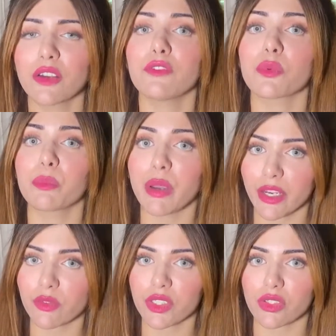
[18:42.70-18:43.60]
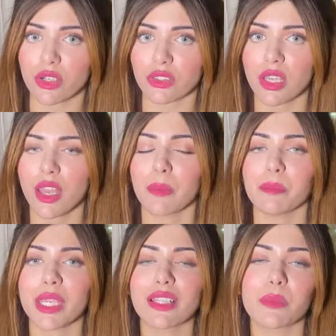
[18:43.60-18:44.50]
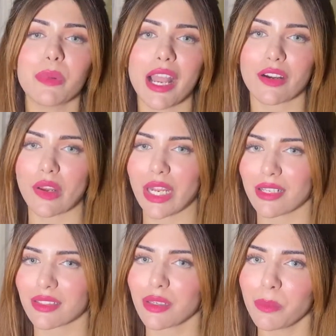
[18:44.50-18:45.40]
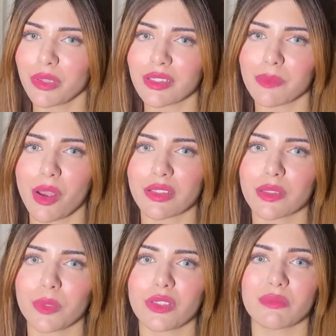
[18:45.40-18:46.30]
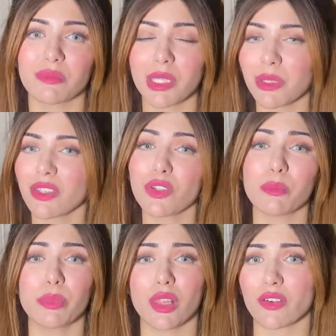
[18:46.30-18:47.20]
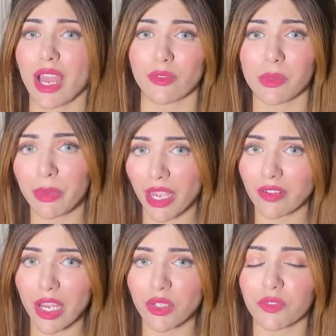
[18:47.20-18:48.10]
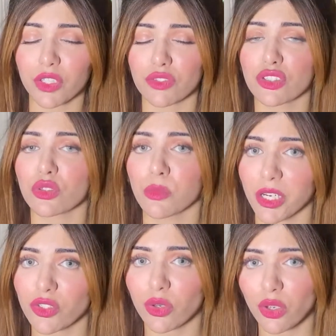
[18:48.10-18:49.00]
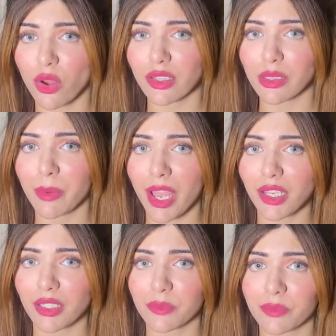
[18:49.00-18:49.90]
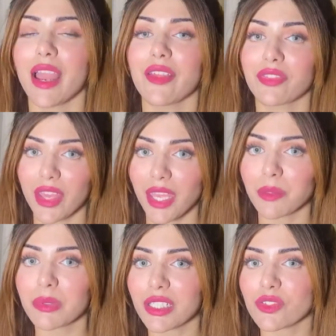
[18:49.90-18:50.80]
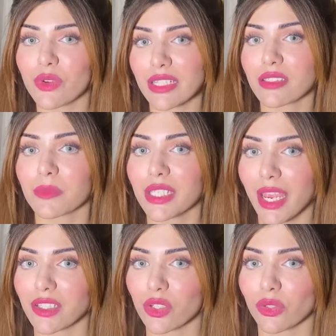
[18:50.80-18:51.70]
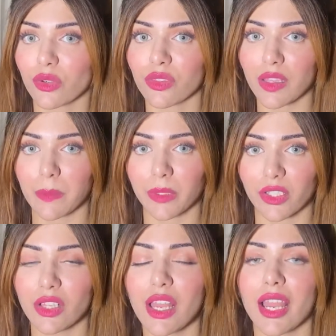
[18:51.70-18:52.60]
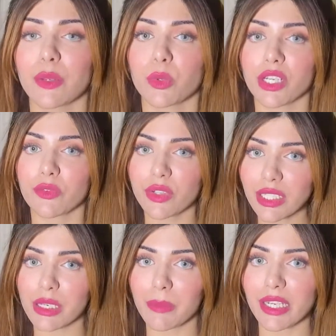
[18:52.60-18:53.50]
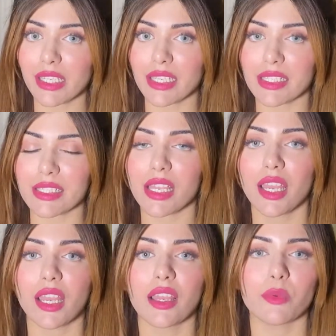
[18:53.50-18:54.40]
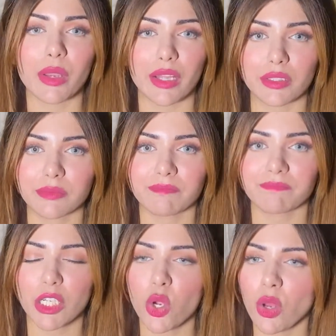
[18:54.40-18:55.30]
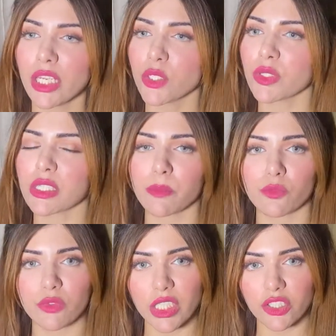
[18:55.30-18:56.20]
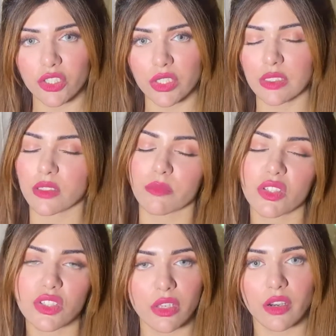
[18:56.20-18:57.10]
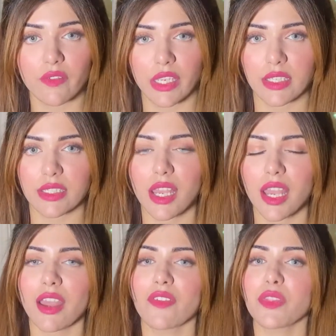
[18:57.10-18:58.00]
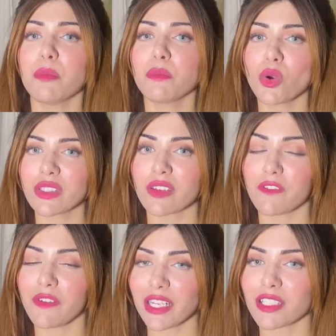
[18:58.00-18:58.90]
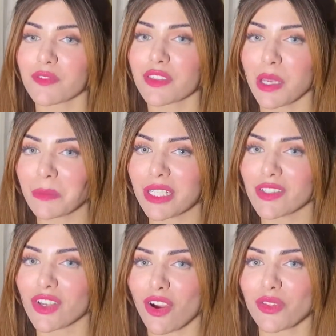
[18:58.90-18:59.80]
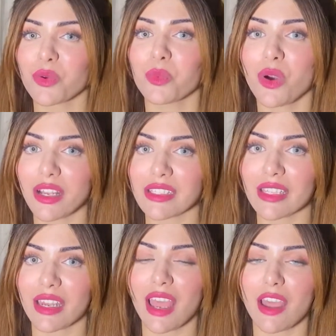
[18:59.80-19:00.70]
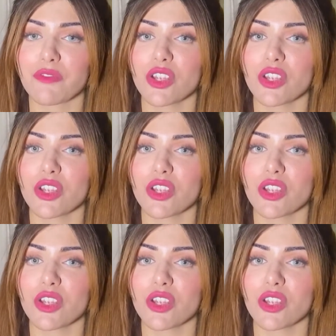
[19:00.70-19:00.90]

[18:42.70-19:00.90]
for better results. Make the background as simple as possible, maybe even blur out the background if there is too much going on in the back. And then please write some text on your thumbnail. And what I recommend is, well, according to some research and some surveys, the most effective thumbnails are the ones that have